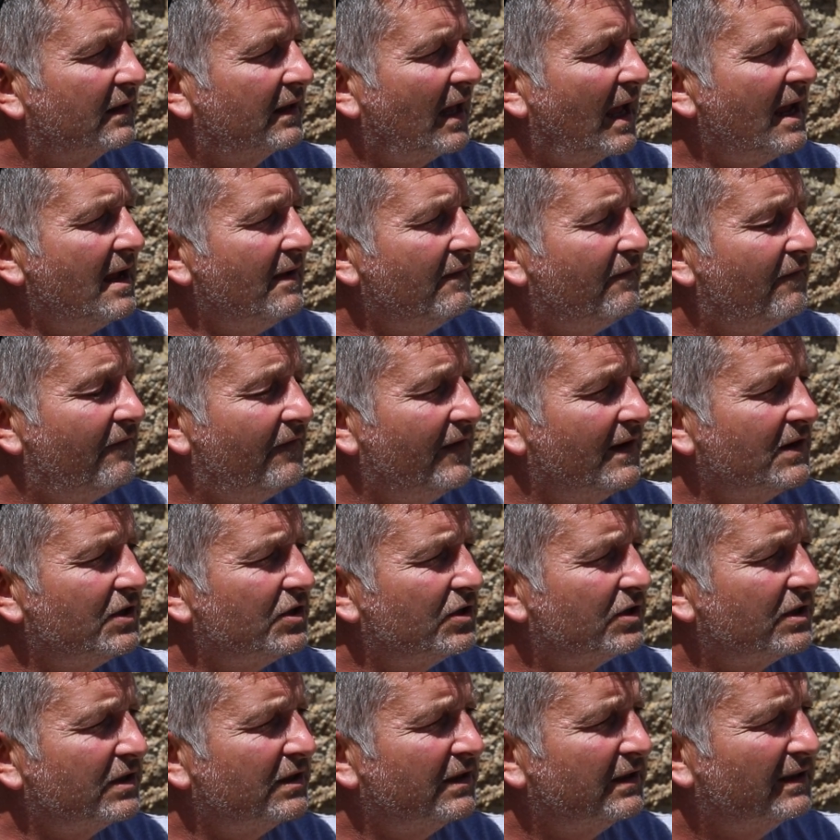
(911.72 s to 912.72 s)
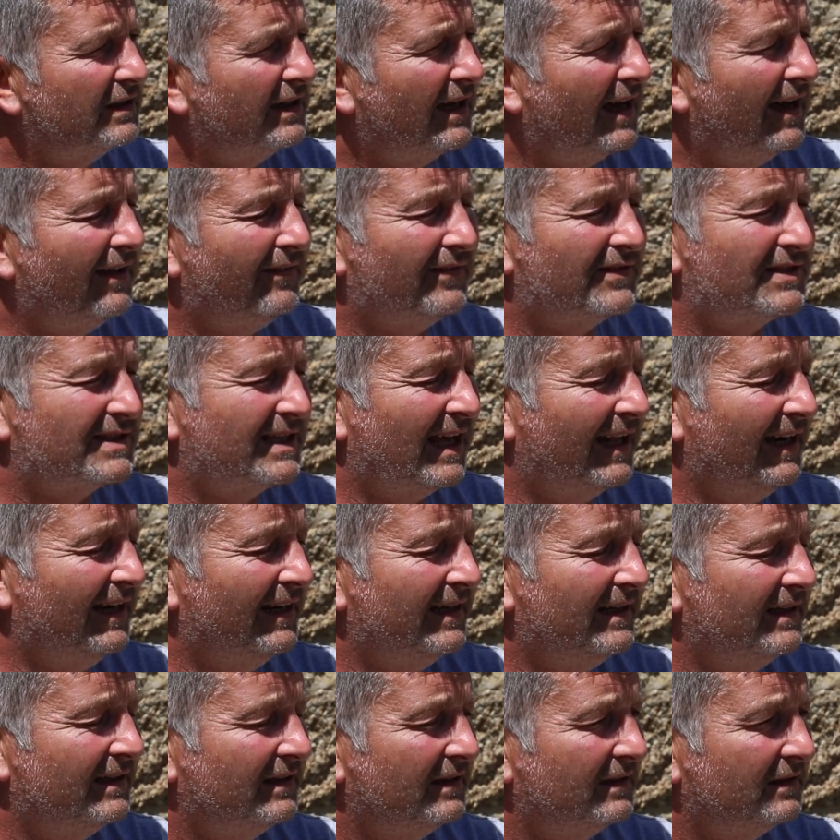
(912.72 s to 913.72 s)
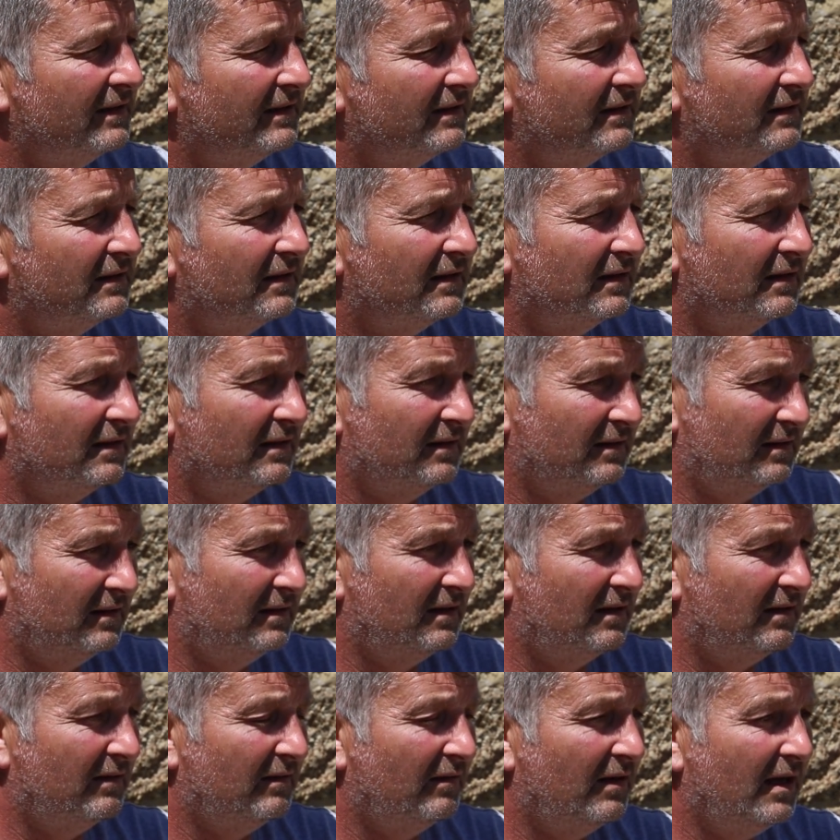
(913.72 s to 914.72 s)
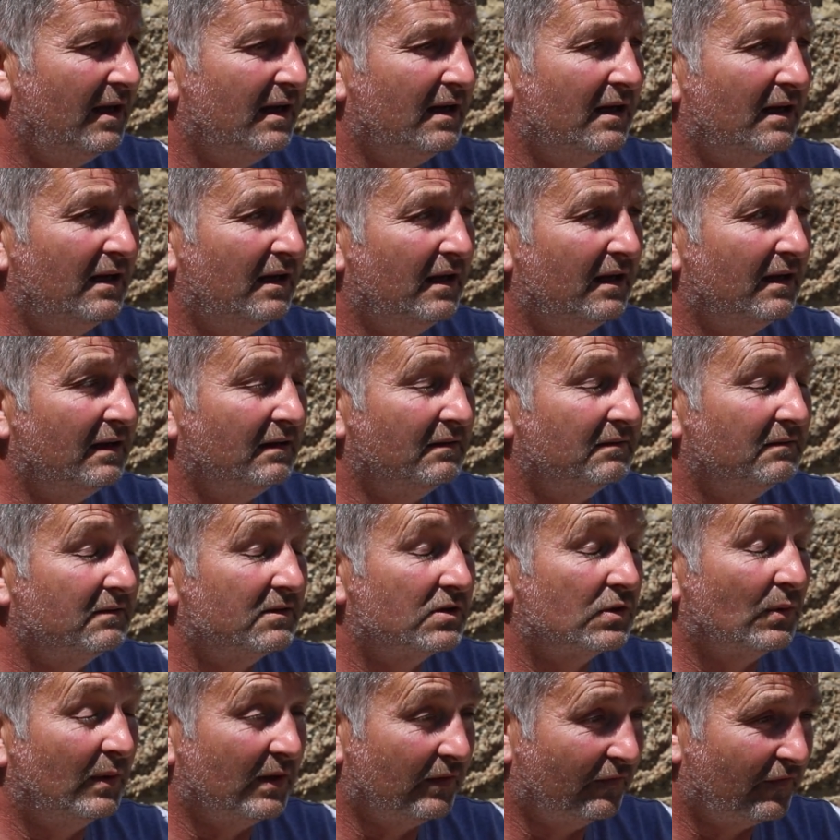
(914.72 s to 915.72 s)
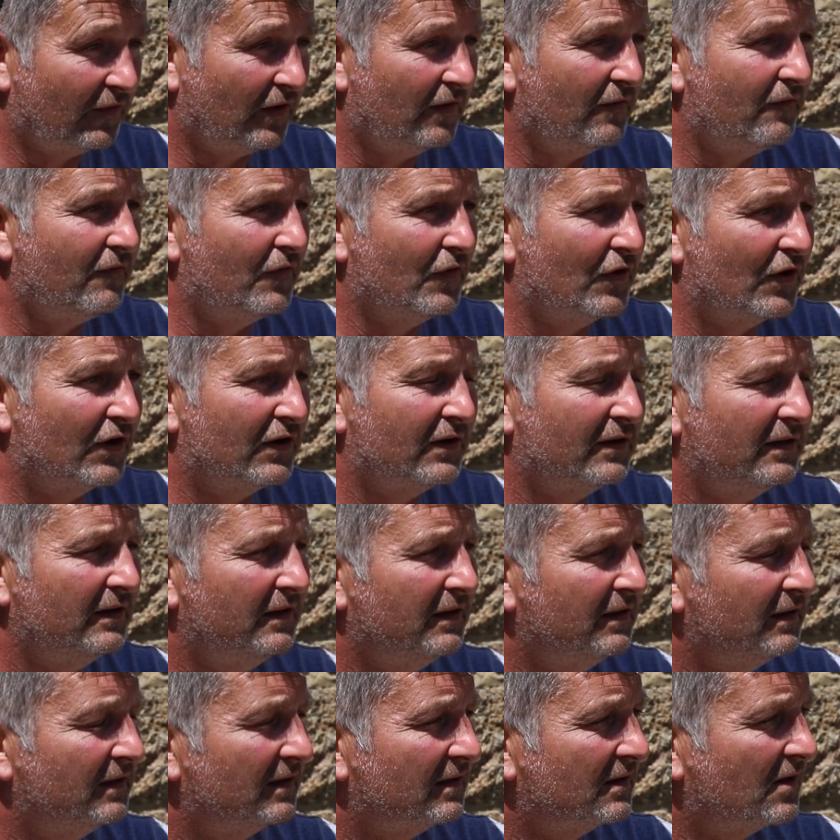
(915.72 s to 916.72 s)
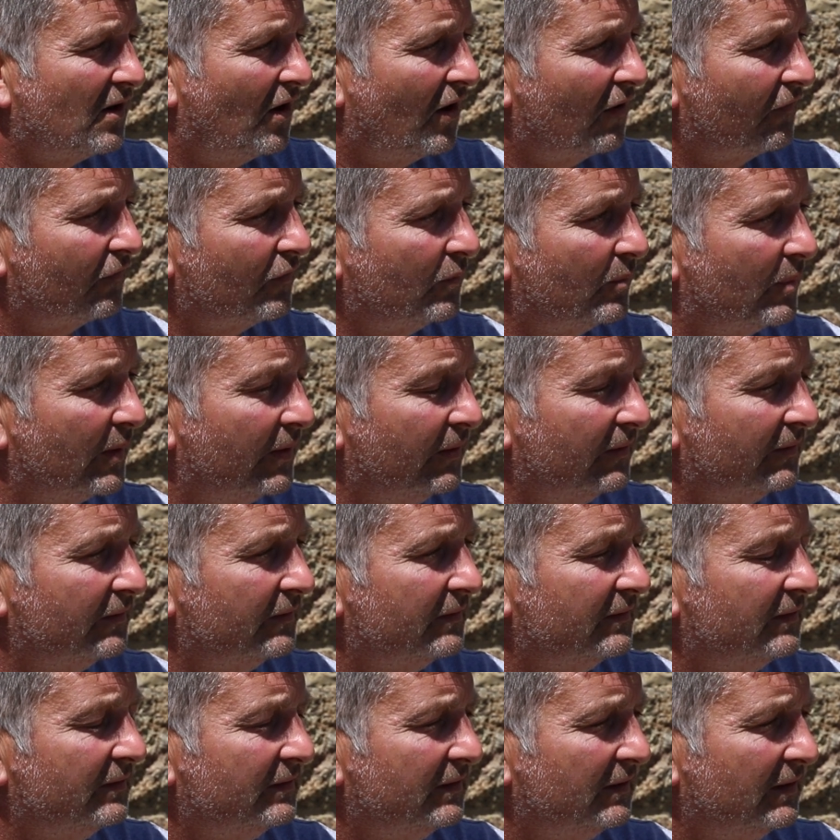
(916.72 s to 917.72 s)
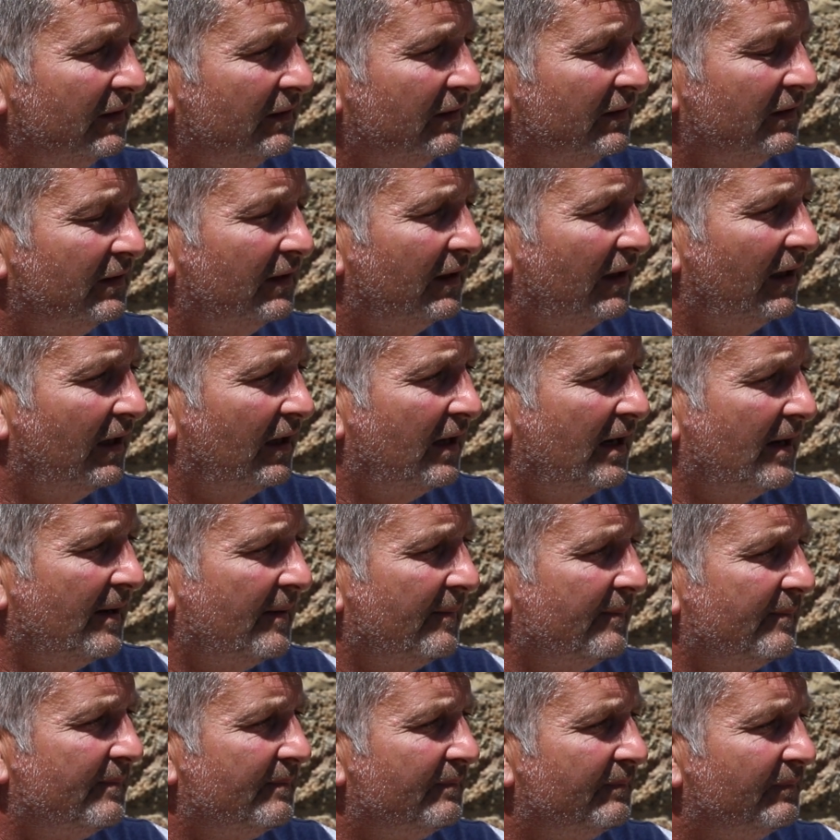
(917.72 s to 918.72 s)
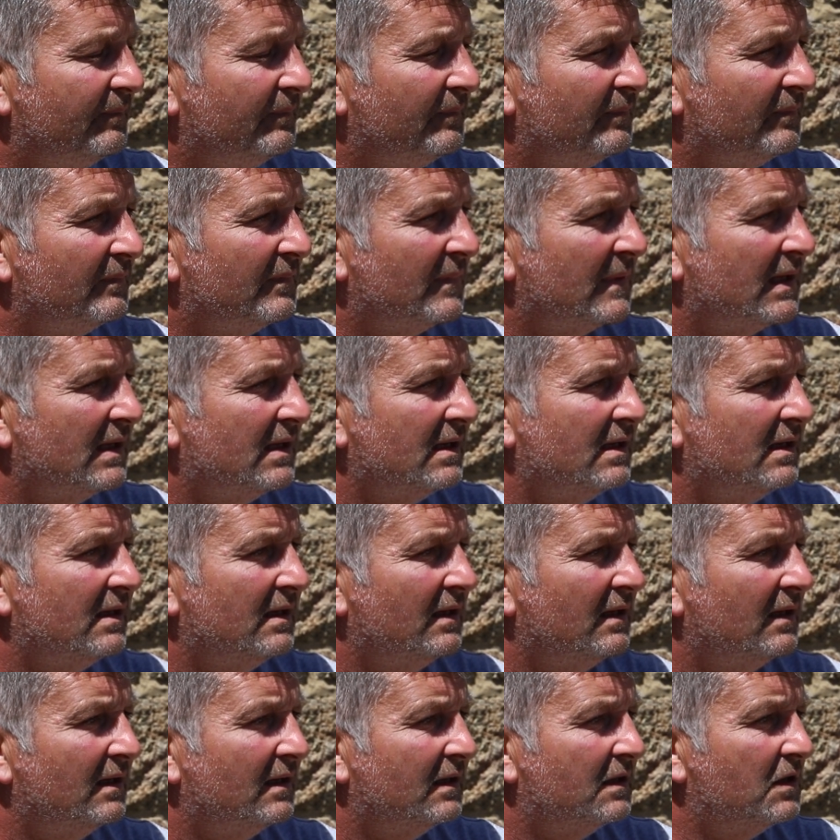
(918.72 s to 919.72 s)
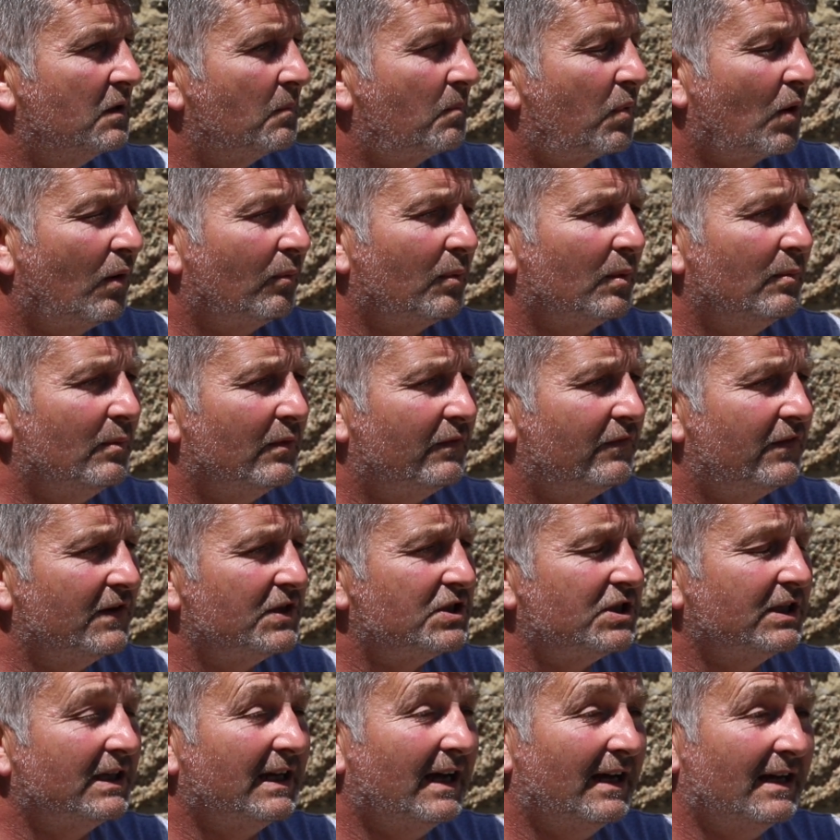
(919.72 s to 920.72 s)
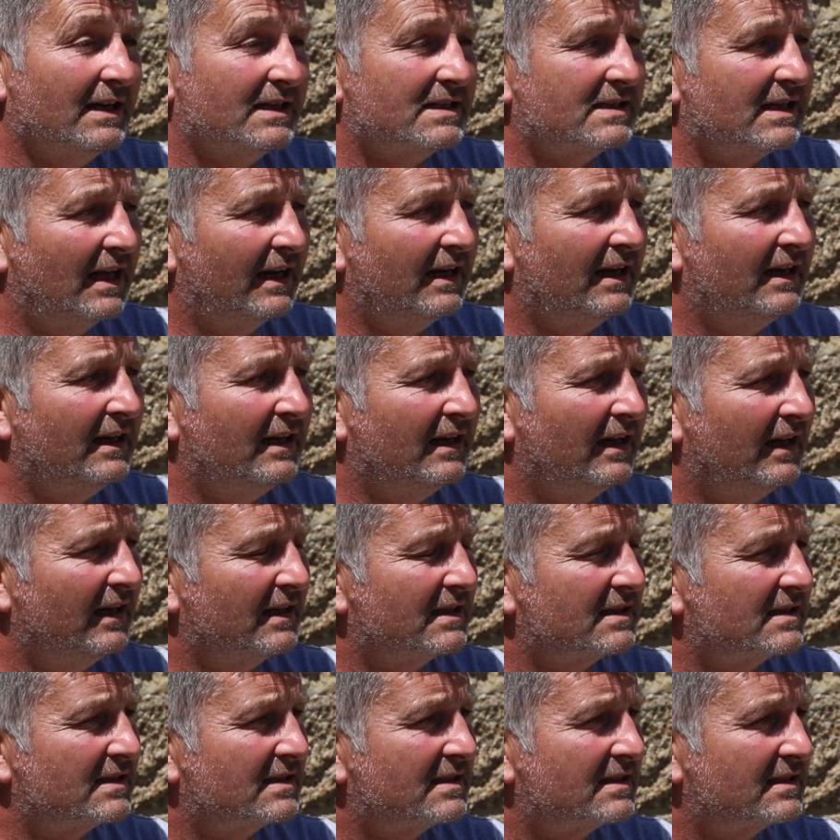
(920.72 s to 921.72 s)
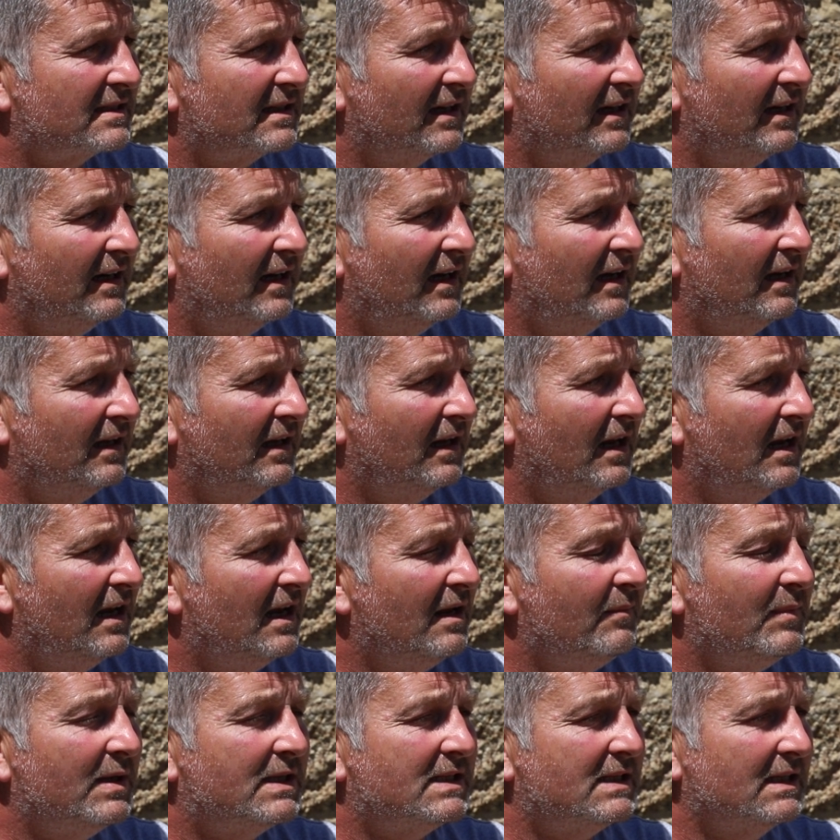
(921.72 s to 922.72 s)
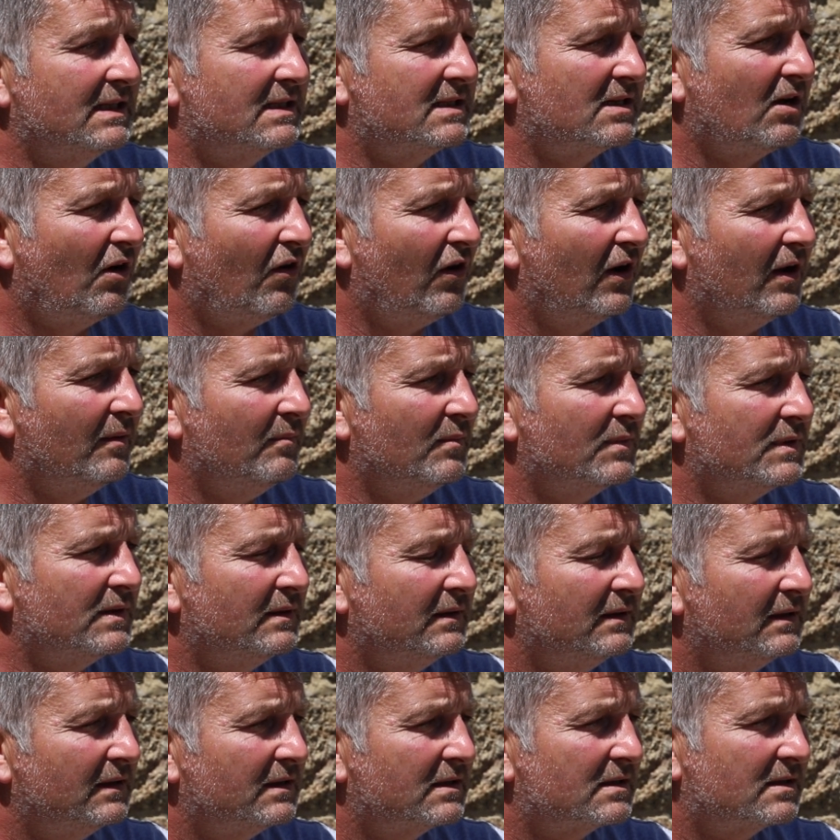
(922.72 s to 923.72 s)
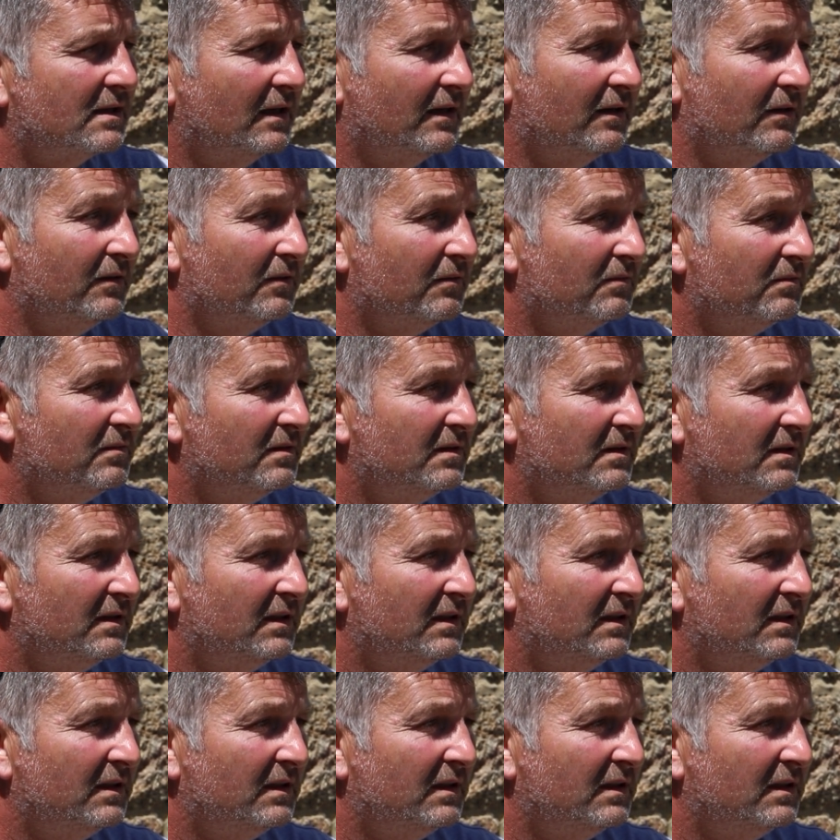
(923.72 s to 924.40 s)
they fished out of Sennen in a 25-footer, Cornwall built. The problem with fishing out of Sennen, it's limited time. So